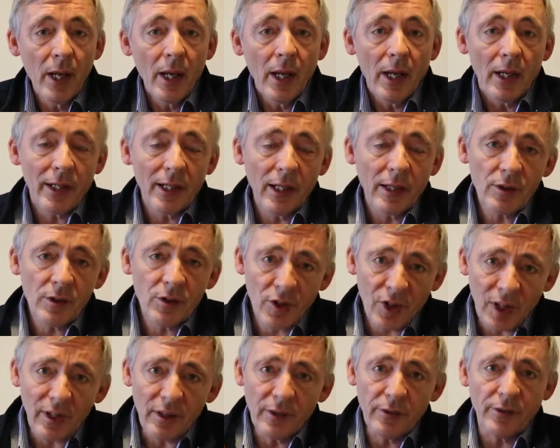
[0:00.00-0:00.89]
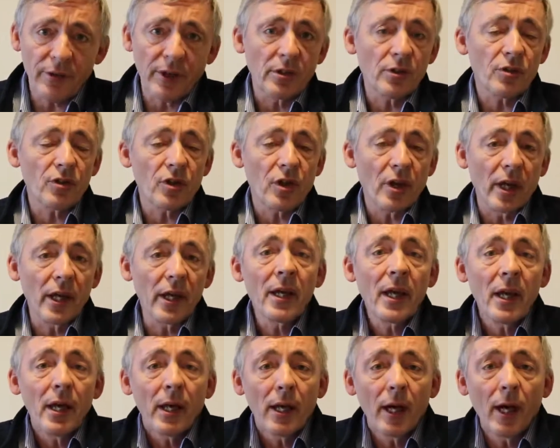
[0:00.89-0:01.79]
And now the second thing to say
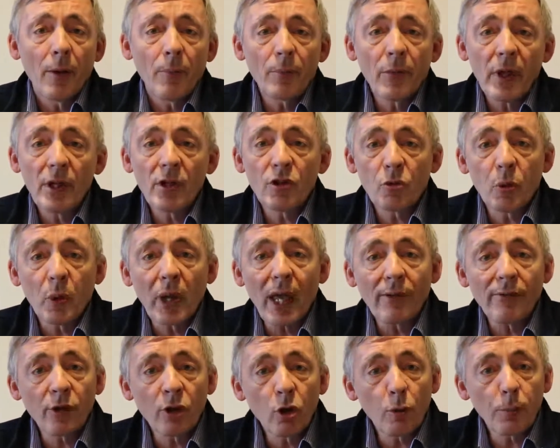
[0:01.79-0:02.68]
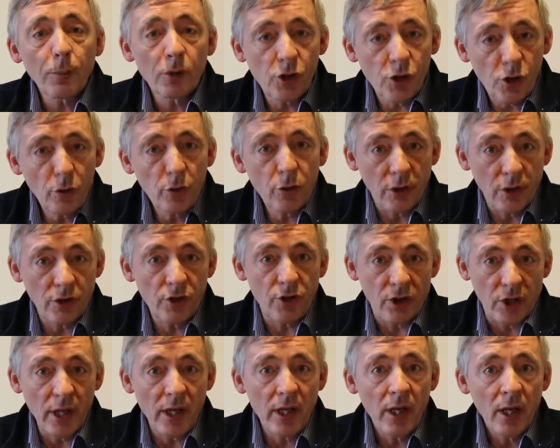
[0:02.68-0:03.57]
is we have an
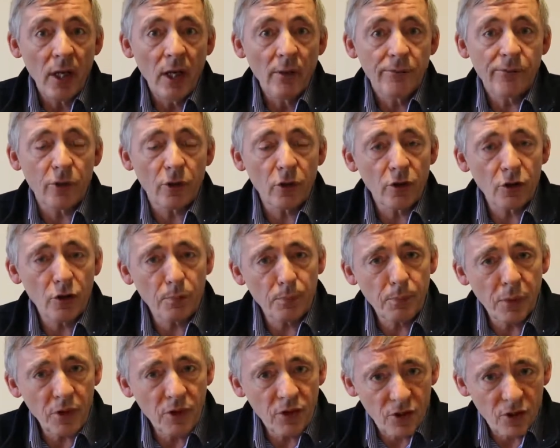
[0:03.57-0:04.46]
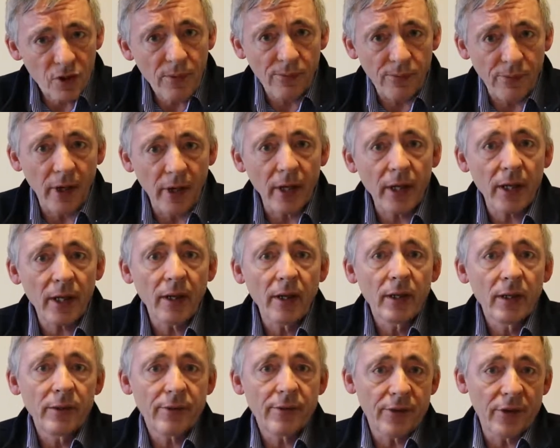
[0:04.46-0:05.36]
opportunity for a specific
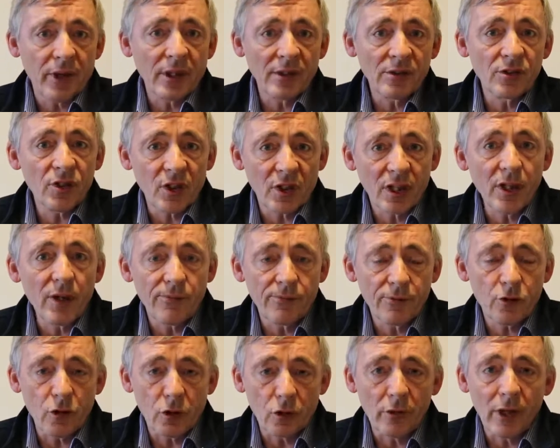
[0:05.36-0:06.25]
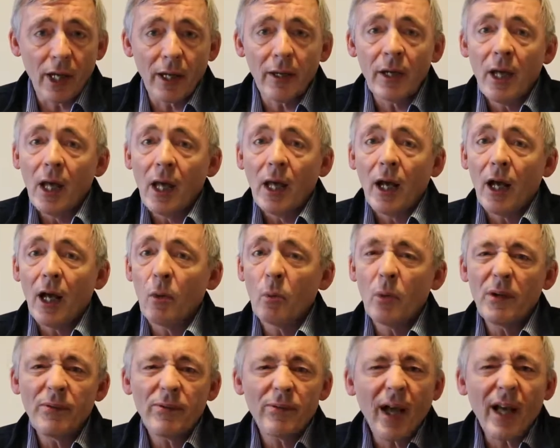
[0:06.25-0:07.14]
thing to give to. Now,
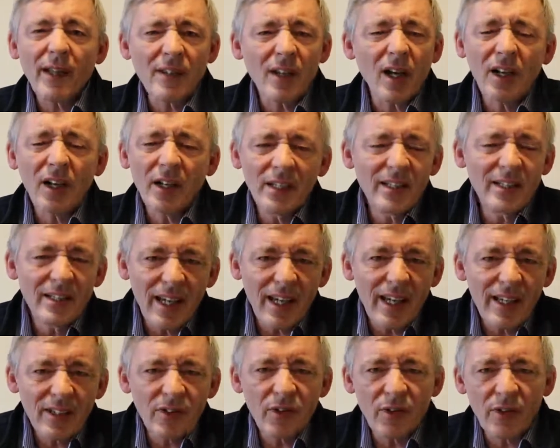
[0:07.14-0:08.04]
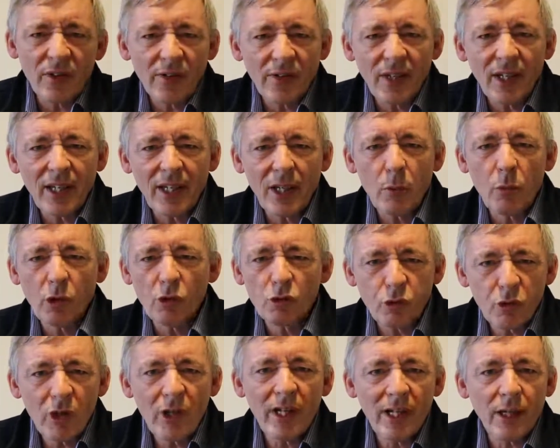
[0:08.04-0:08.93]
we've had ideas and thinking we'd
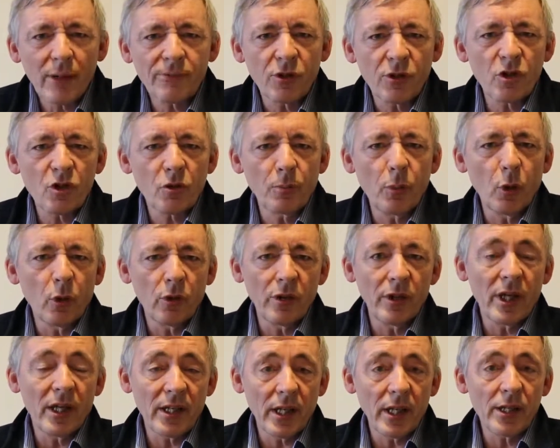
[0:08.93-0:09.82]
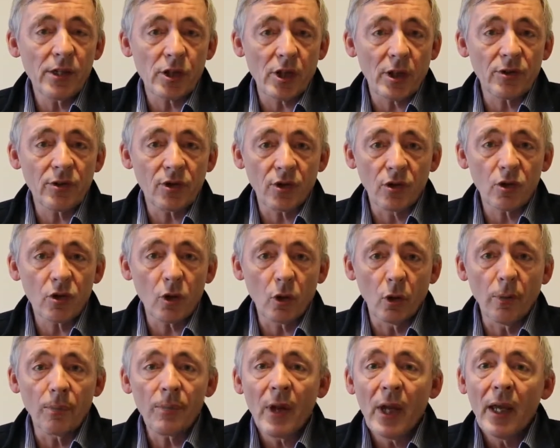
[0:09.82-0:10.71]
really love to support the NHS and so
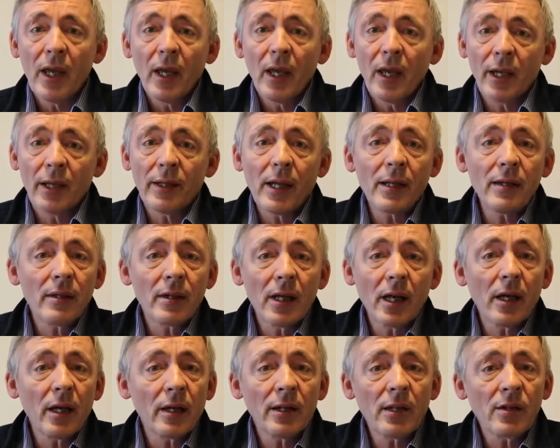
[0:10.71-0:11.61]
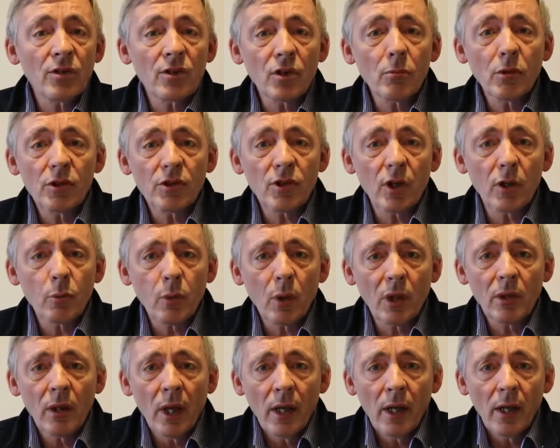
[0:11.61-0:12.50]
on. And then someone said,
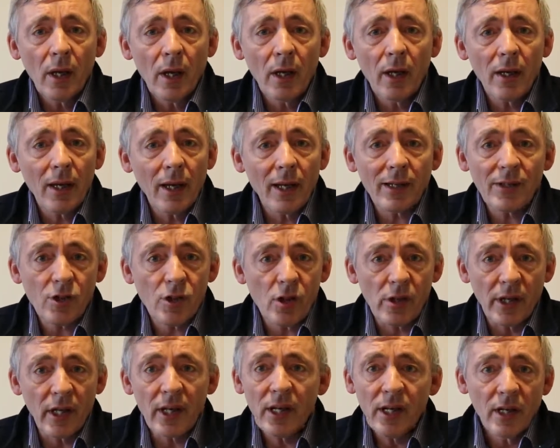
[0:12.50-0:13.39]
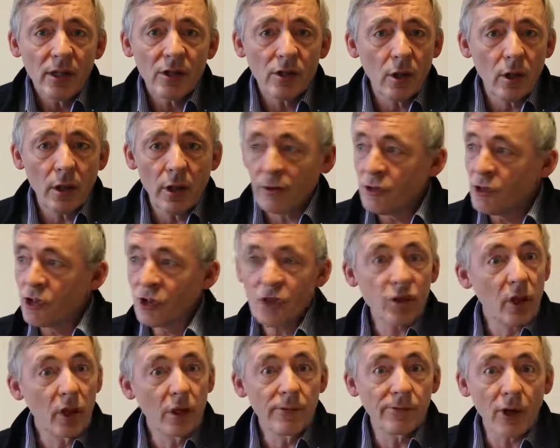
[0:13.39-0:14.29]
well, actually,
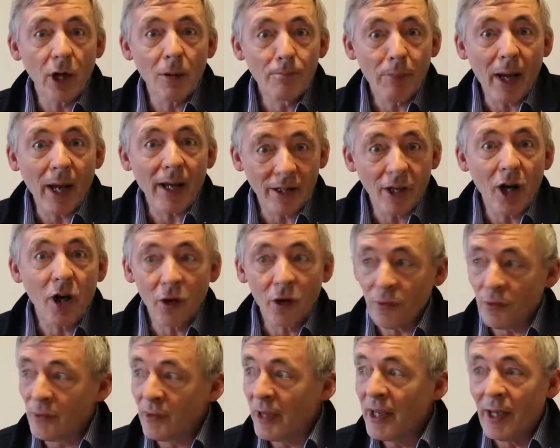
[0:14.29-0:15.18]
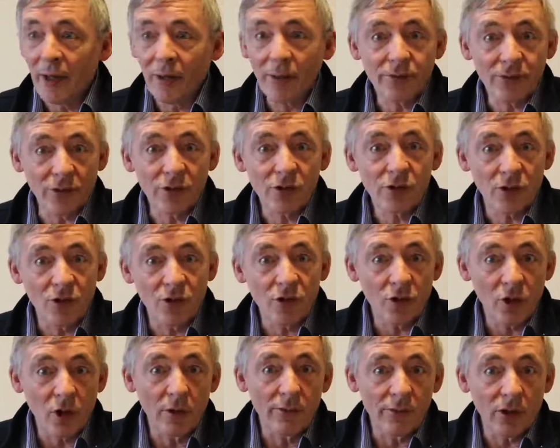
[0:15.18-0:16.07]
just over our back garden here, for instance,
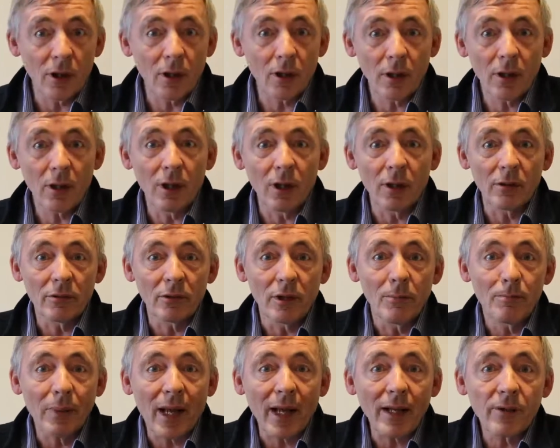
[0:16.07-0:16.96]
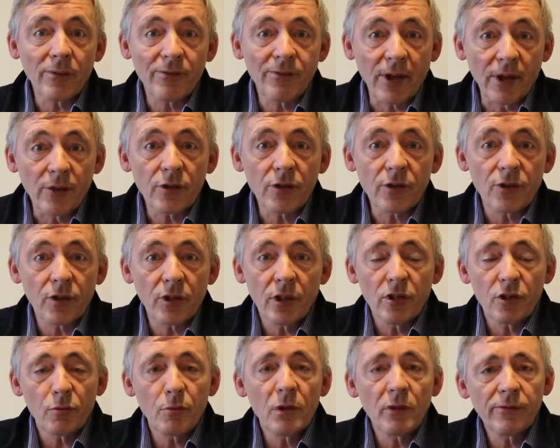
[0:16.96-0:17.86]
over our back fence,
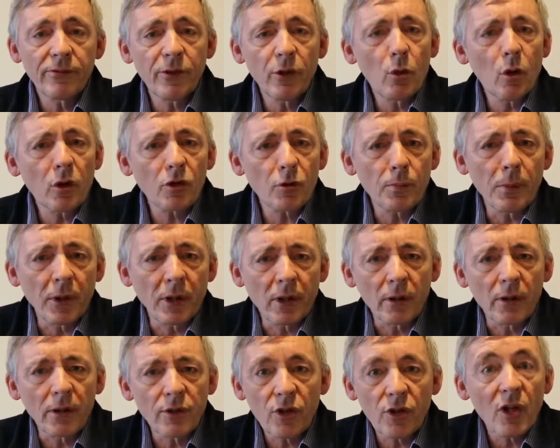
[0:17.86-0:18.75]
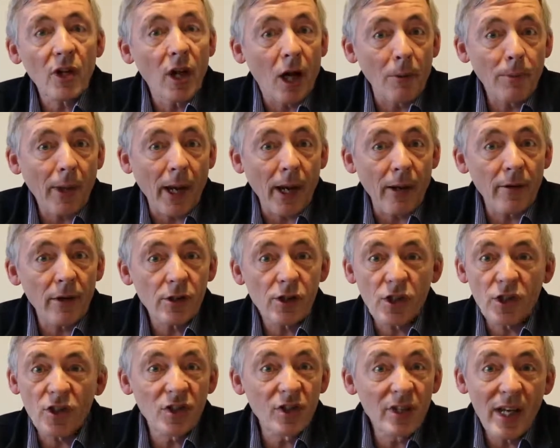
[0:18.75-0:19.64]
is Millview Hospital. It's in our parish.
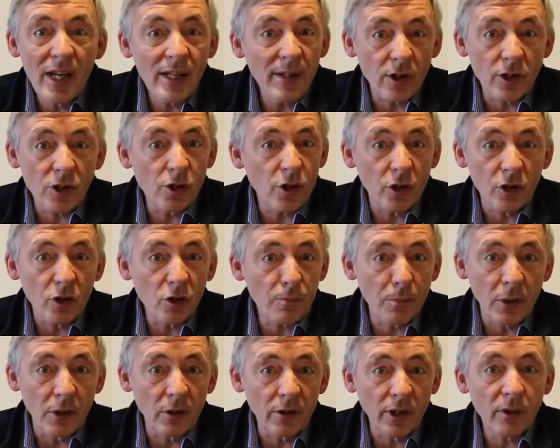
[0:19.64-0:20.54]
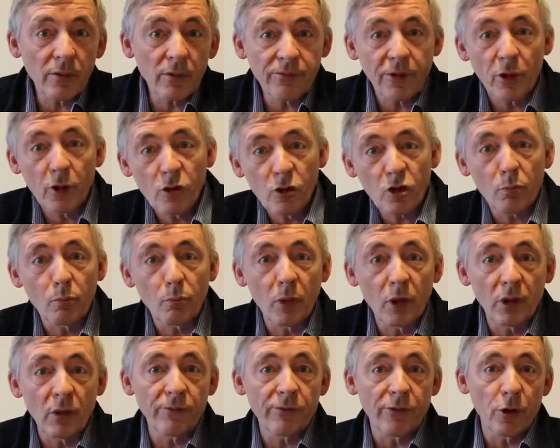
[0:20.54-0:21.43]
It's near the church building. Folks from
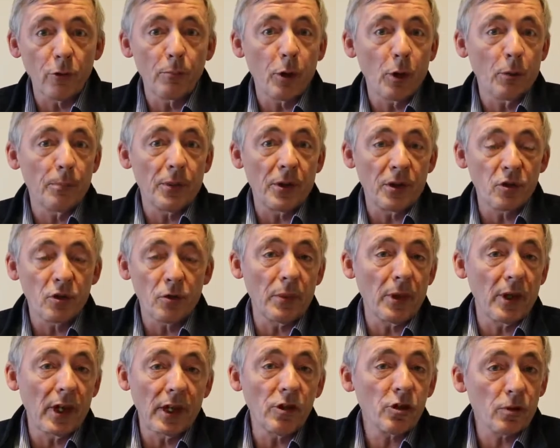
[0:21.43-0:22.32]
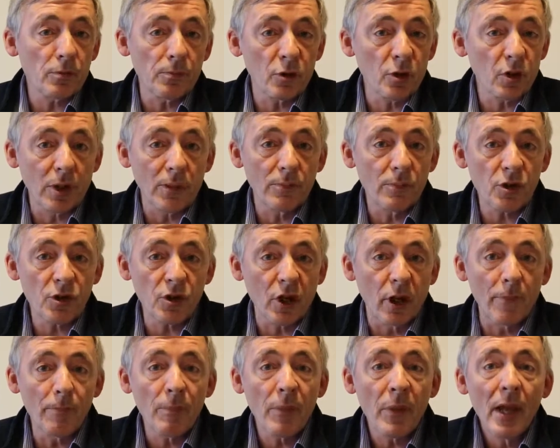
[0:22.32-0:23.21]
Millview pop into BH from time to
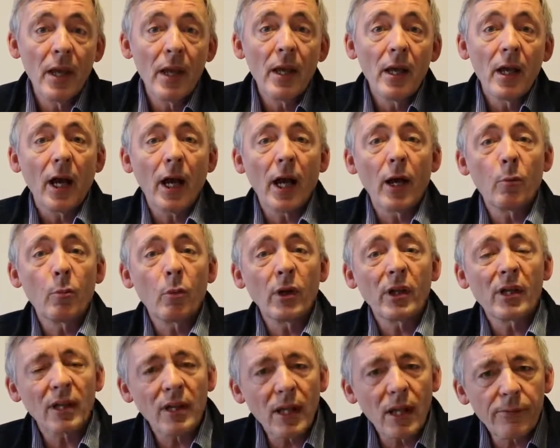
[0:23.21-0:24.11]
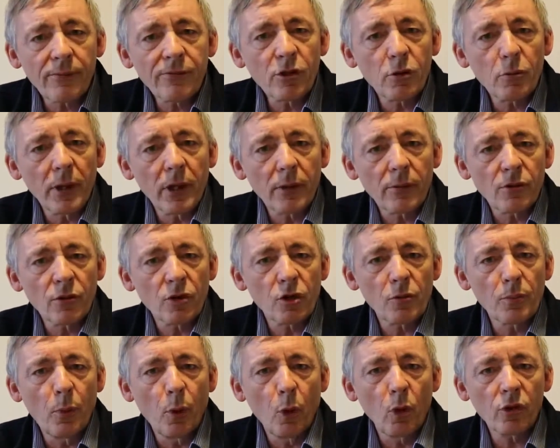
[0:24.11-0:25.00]
time. And we'd love to be able to
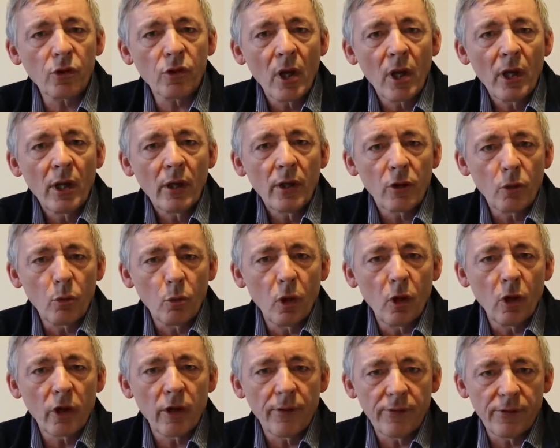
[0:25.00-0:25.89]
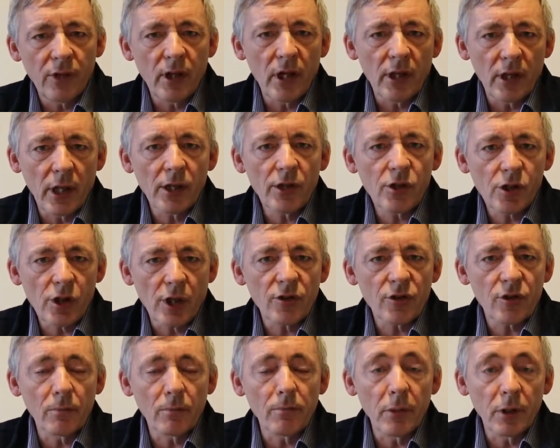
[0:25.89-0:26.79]
support the work of the
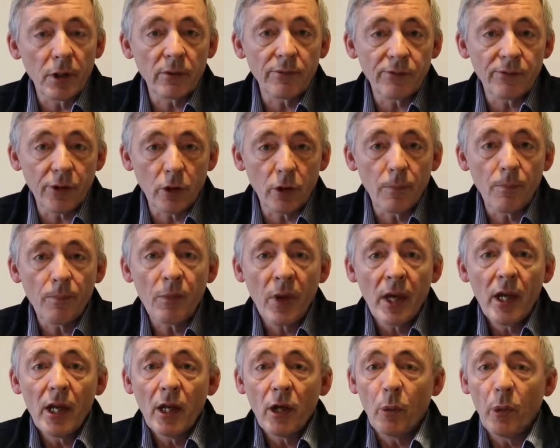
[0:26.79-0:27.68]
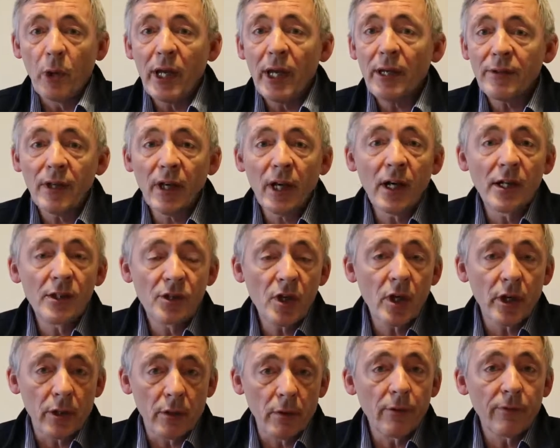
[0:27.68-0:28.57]
NHS at Millview. We had the
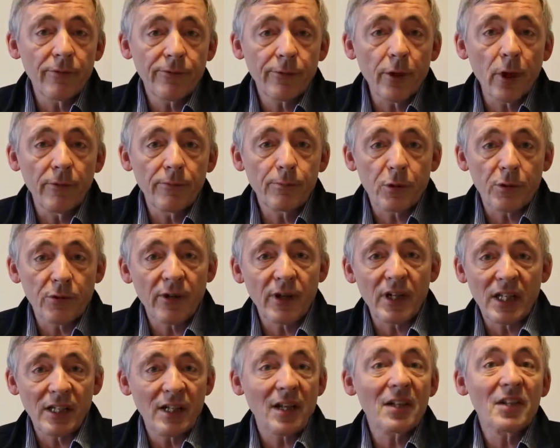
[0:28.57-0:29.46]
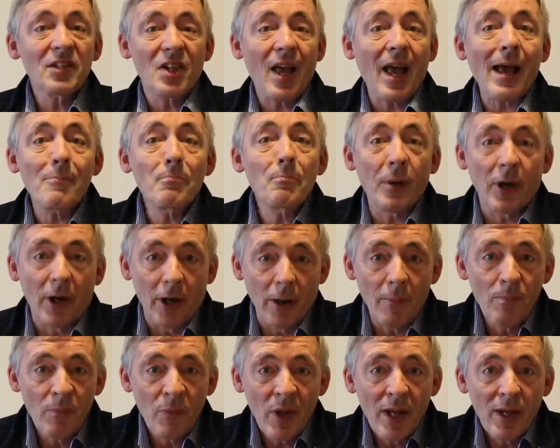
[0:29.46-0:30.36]
idea of providing a nice hamper
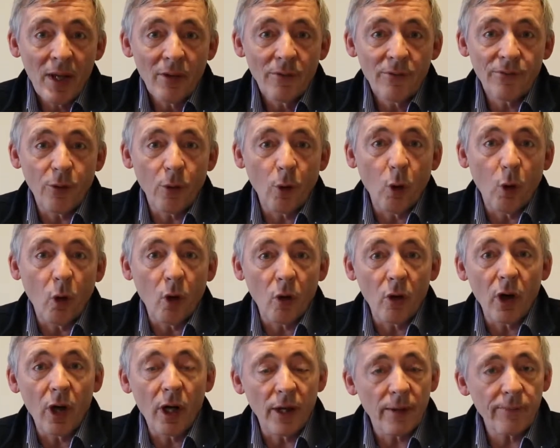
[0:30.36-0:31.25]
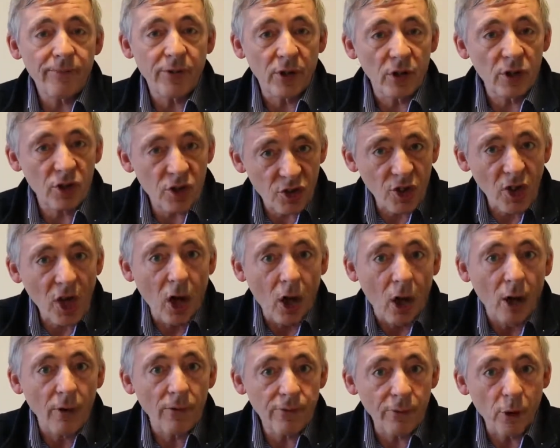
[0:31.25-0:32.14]
for the
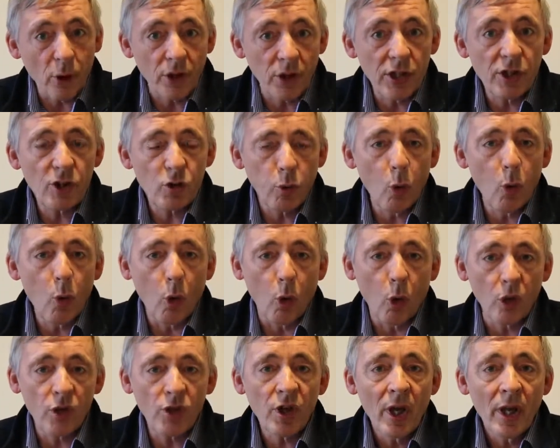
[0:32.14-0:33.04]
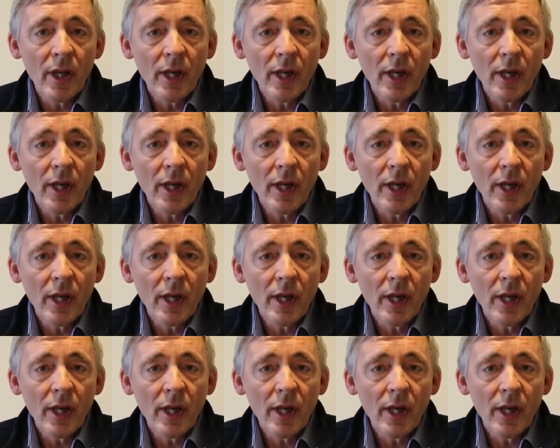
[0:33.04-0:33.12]
staff on each ward.